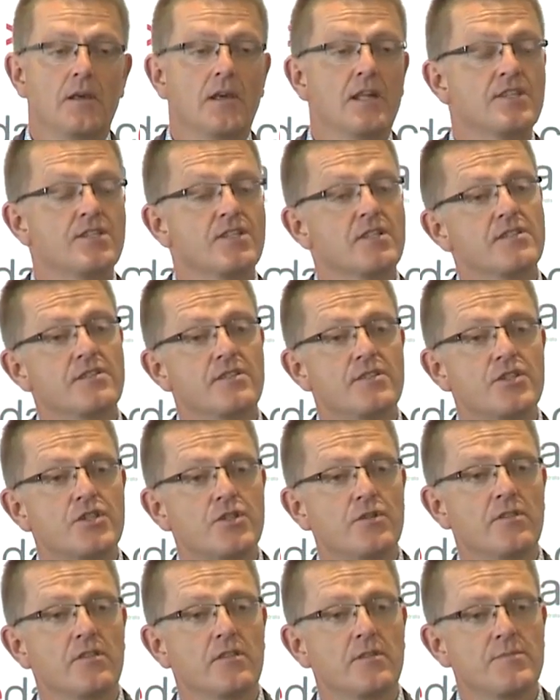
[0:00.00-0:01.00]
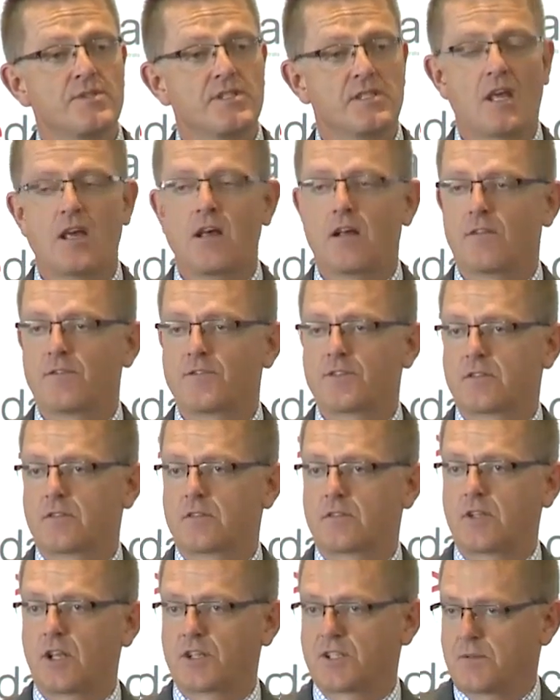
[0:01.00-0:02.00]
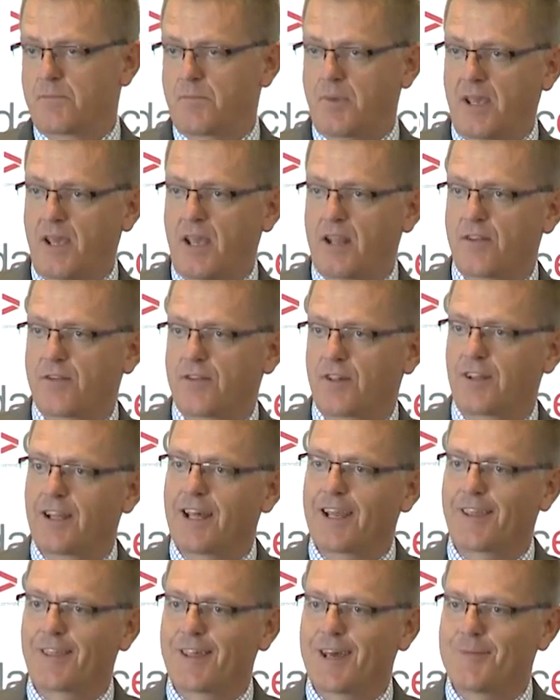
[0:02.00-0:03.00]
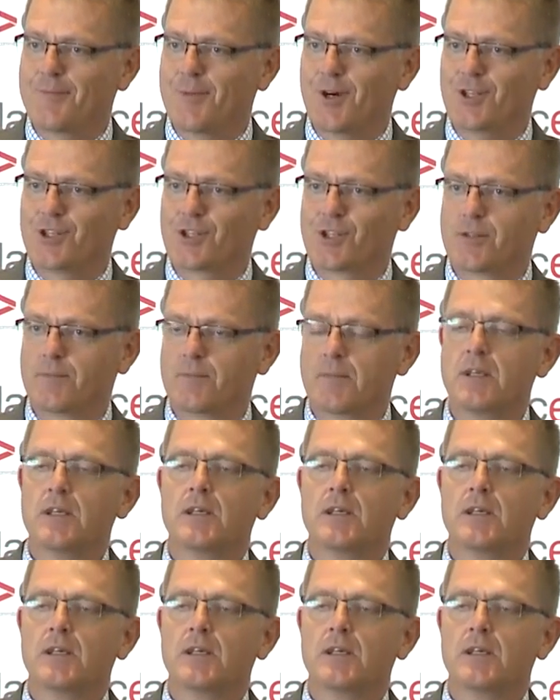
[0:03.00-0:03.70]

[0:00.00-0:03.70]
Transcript: It's just the student themselves doesn't pay anything like that much.